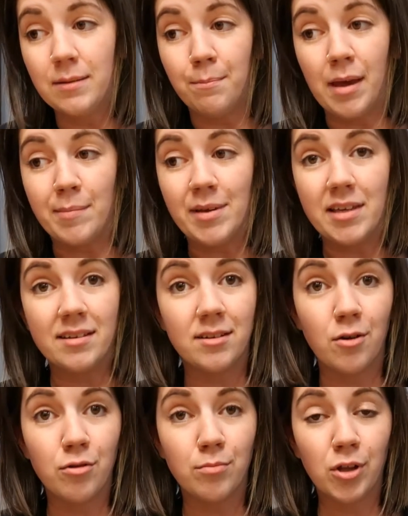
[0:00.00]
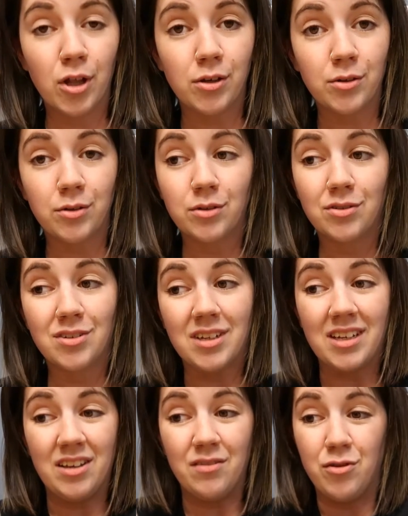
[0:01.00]
maybe sew them closed.
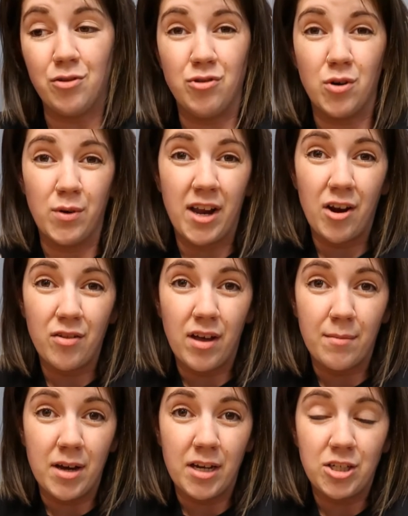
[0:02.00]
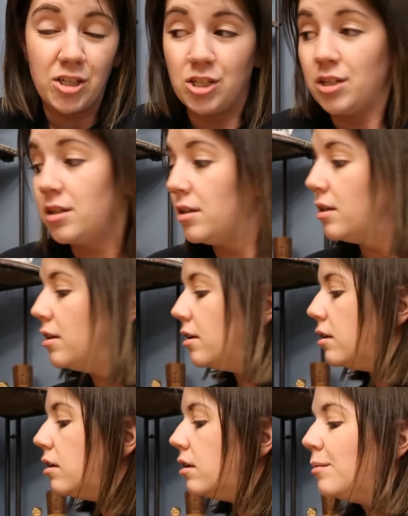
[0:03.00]
If you don't care that much,
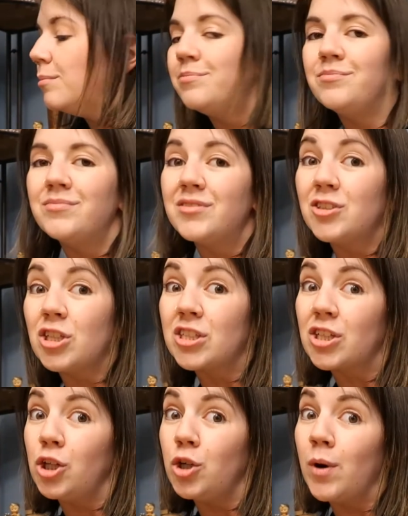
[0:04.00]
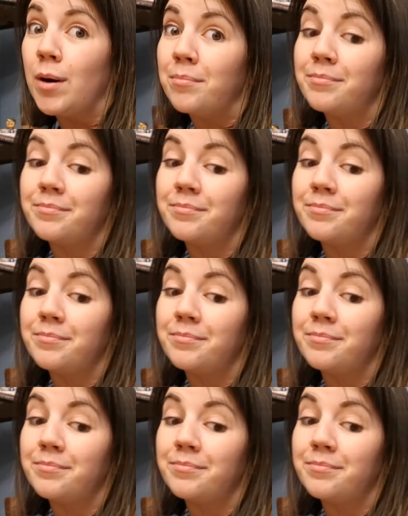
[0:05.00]
just glue them.